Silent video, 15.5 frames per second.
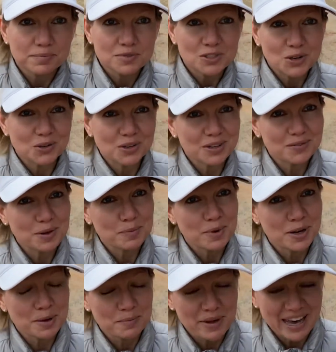Don't give up
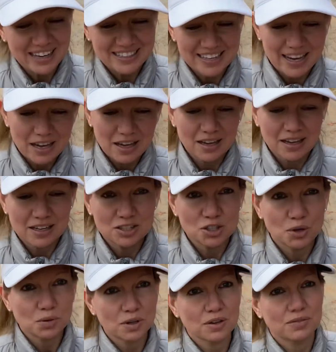on a bad day, and
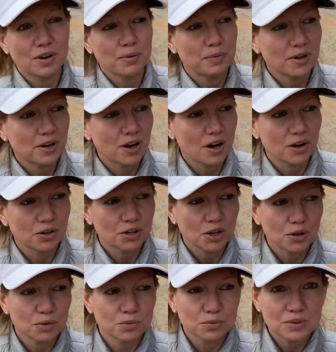don't give up at all.
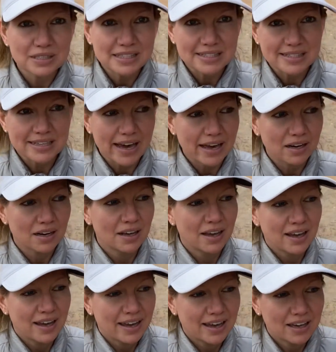Go reset
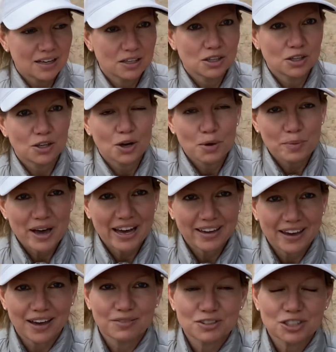and go back
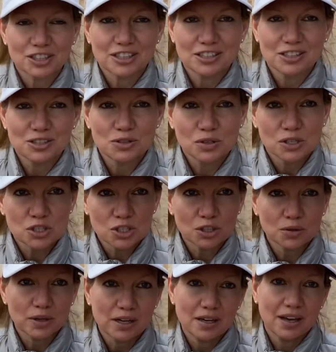after it, and you can
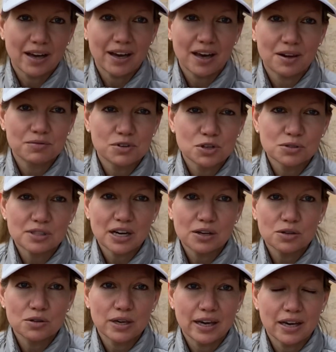do it. I have no doubt
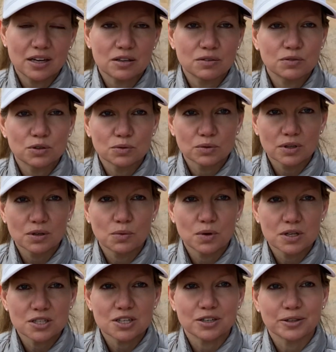you can if you really
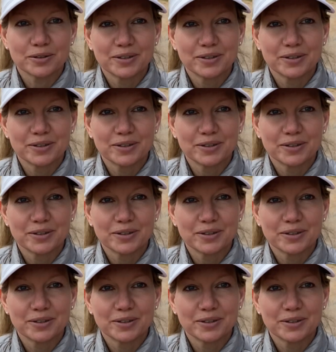want to.